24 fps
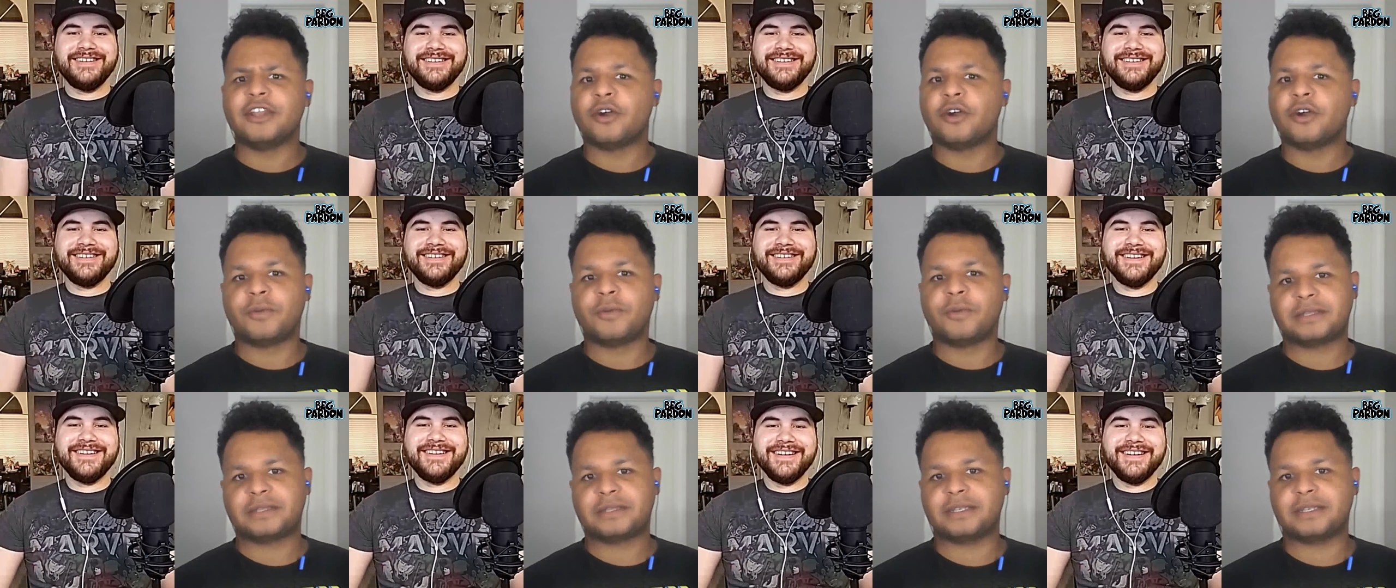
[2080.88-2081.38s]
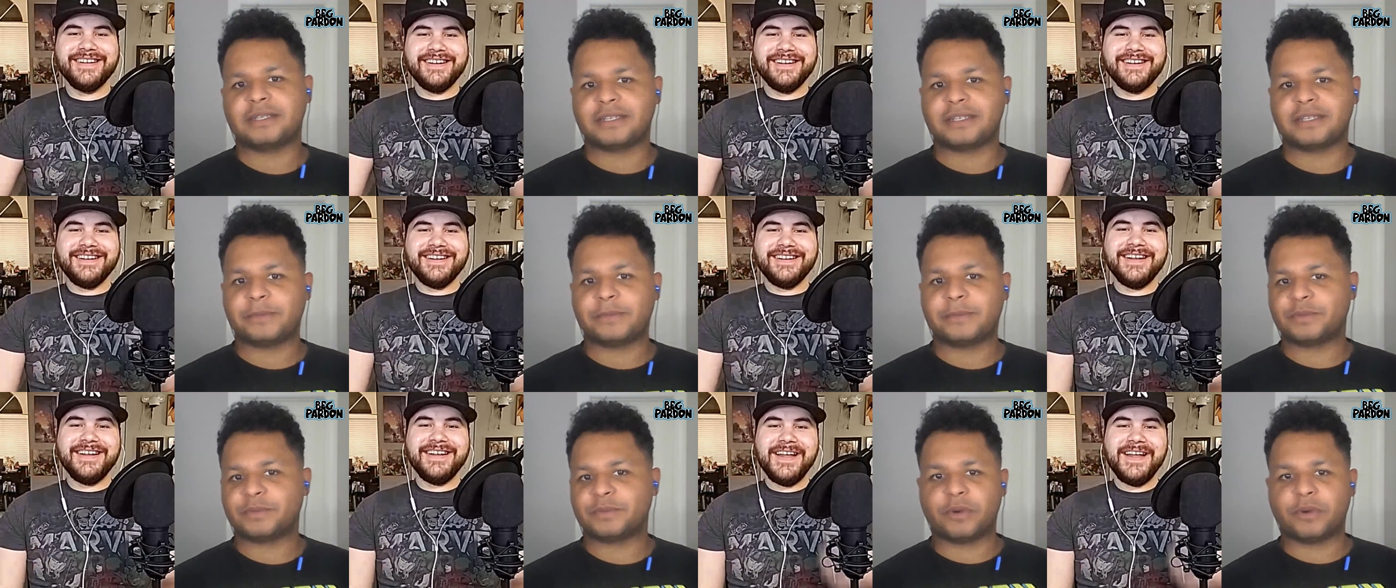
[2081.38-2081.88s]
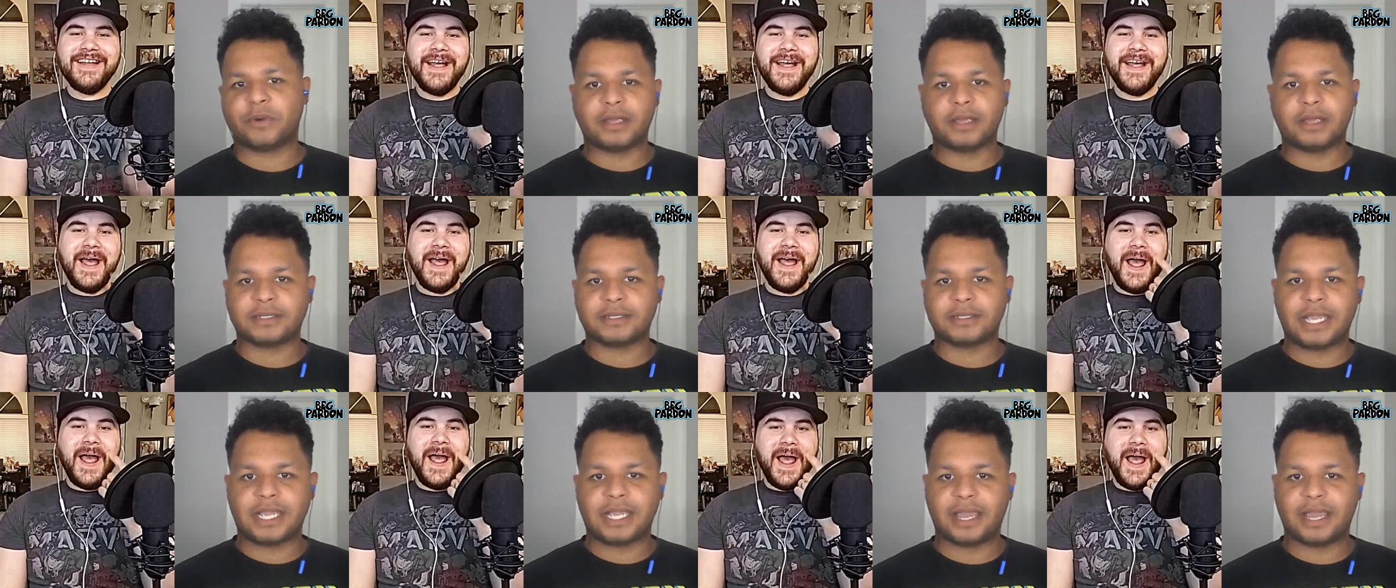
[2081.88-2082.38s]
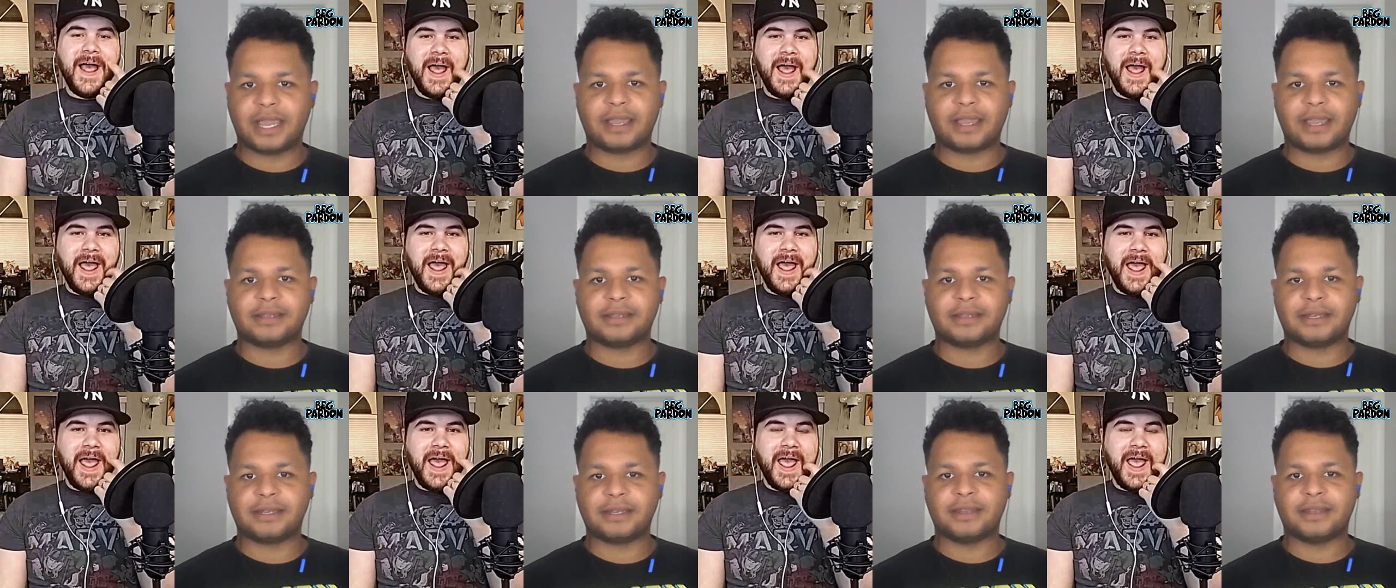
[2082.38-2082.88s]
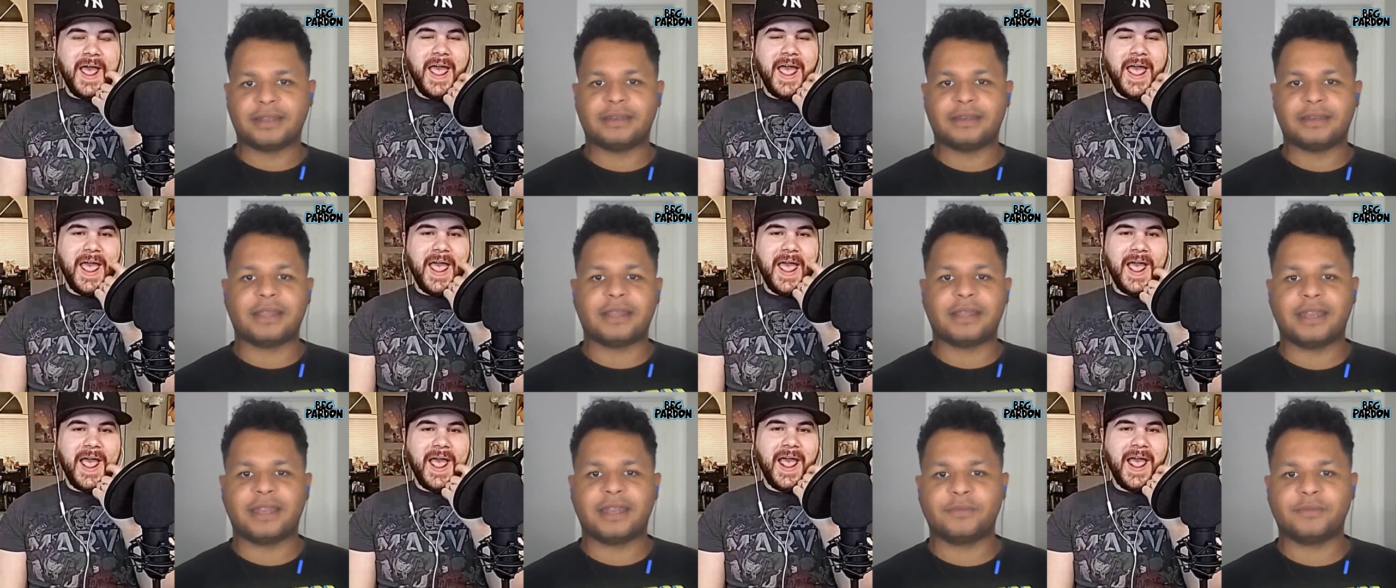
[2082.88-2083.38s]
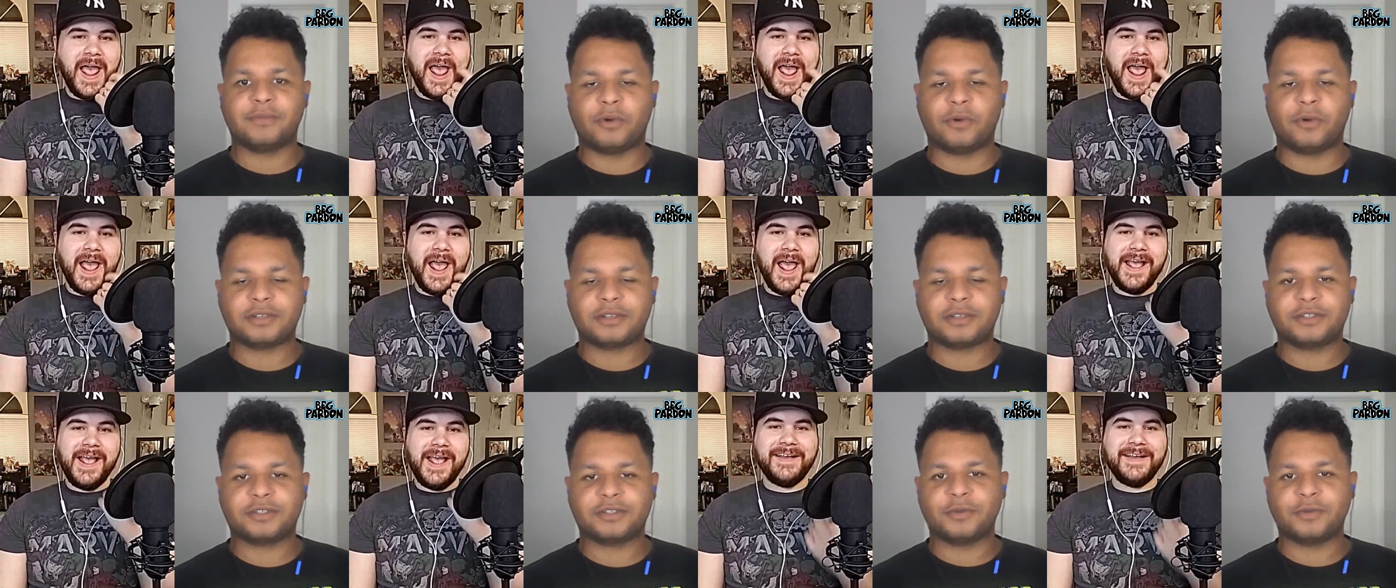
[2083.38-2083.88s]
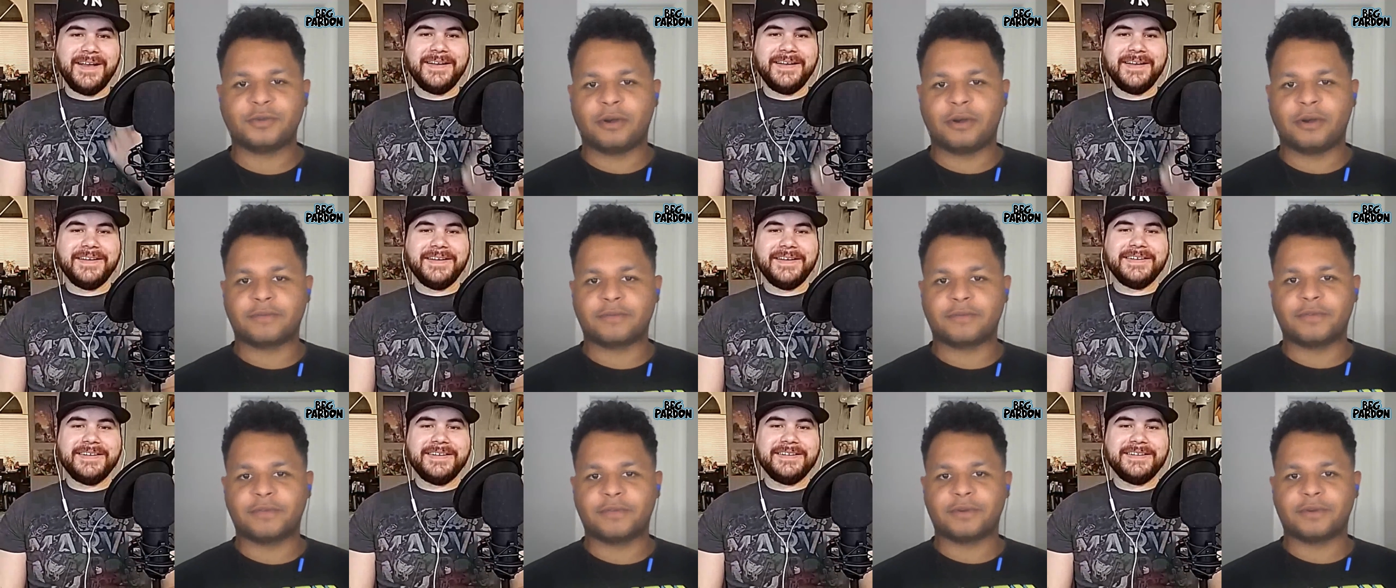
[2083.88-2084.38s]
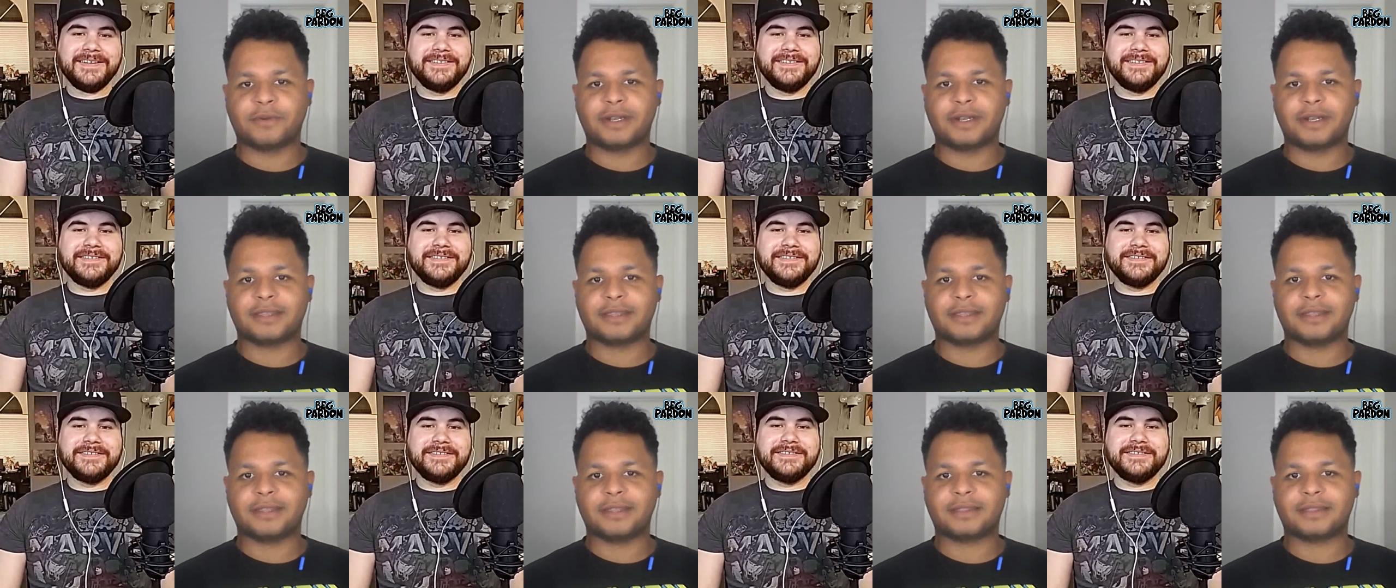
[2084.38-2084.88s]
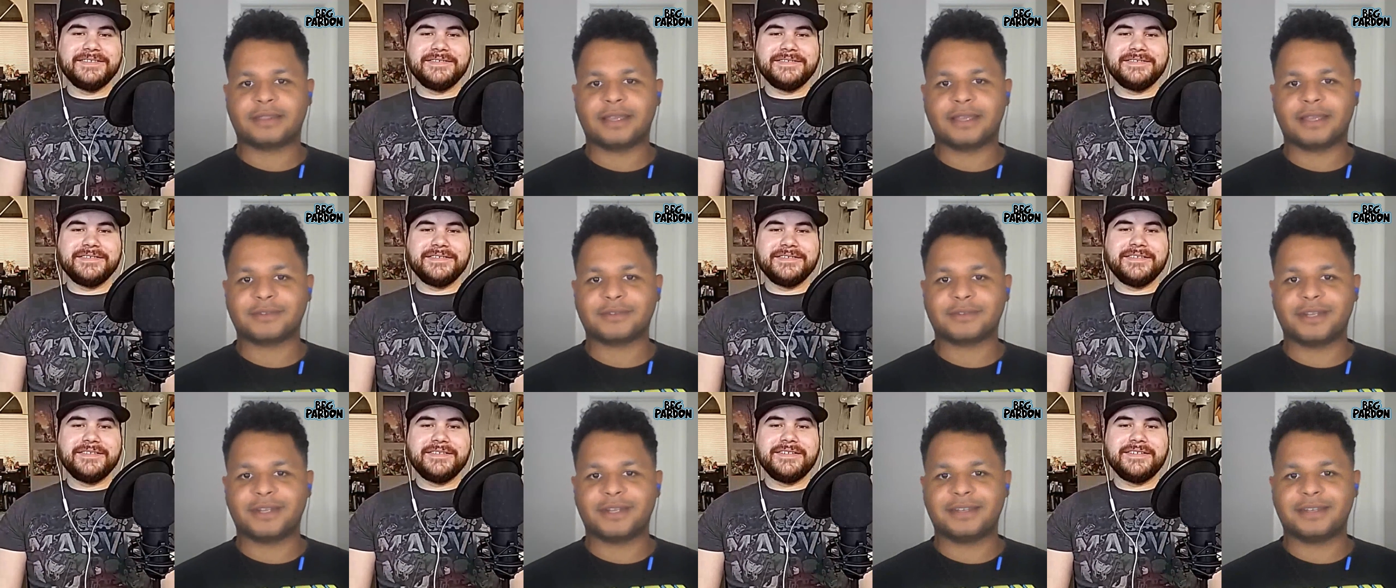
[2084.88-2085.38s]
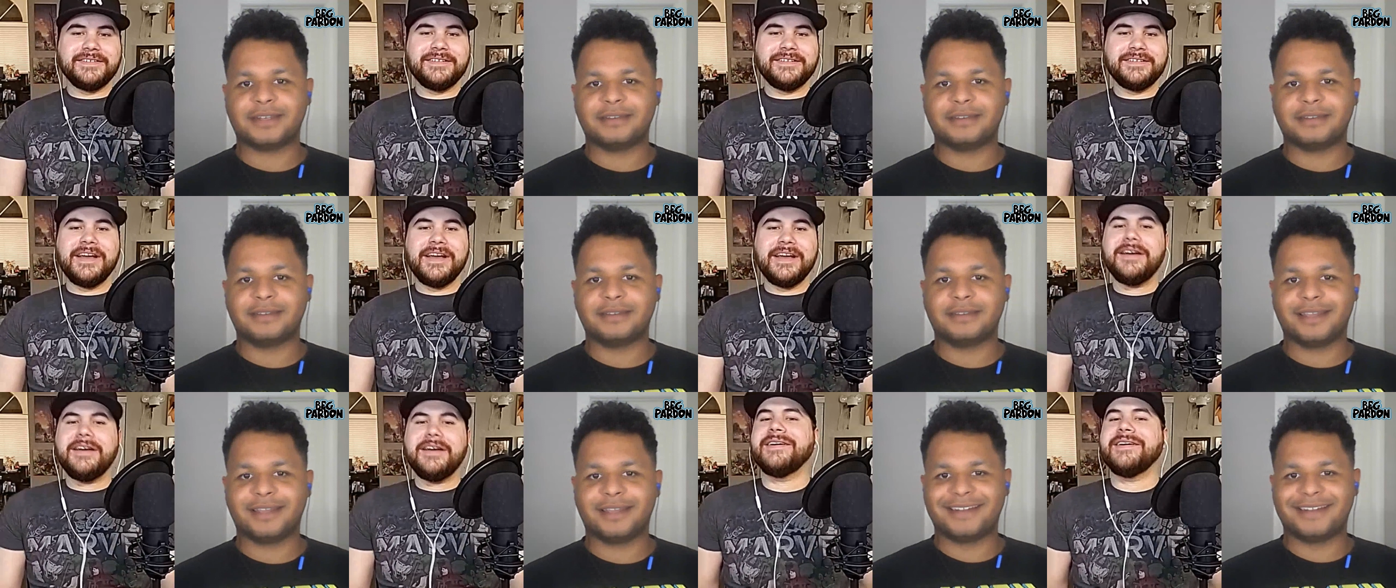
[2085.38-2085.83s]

Speaker 1: I didn't know who Wesley Snipes was. Yeah, I didn't. I didn't watch To Wong Foo or anything like that, so I didn't.